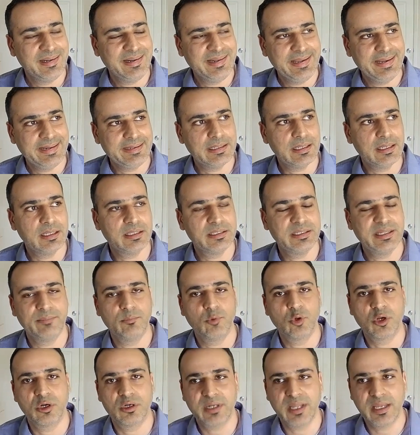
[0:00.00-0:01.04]
data
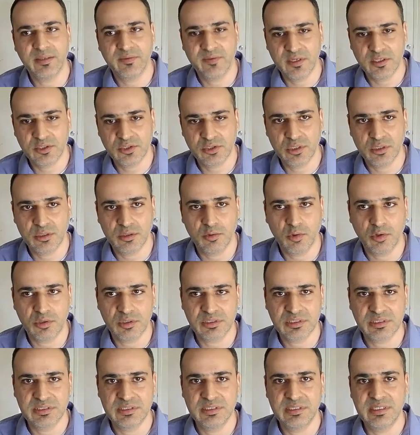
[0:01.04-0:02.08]
democratization or
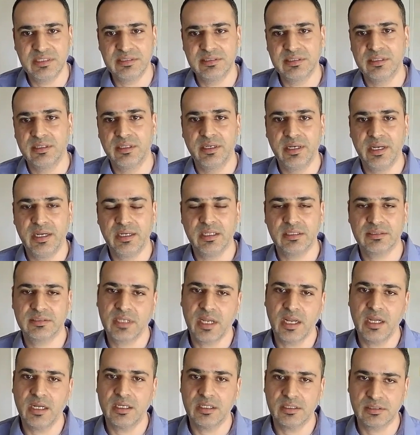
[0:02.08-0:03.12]
citizen data
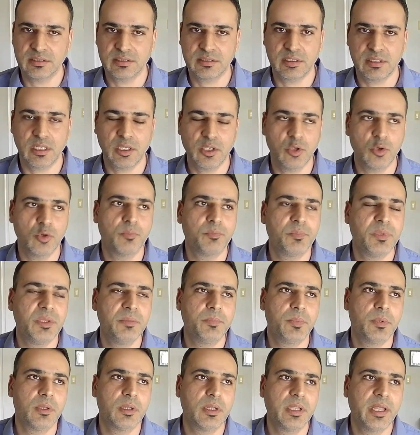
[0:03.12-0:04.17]
scientists,
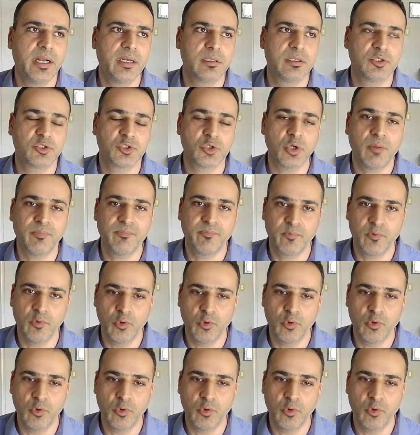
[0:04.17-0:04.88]
people at the shop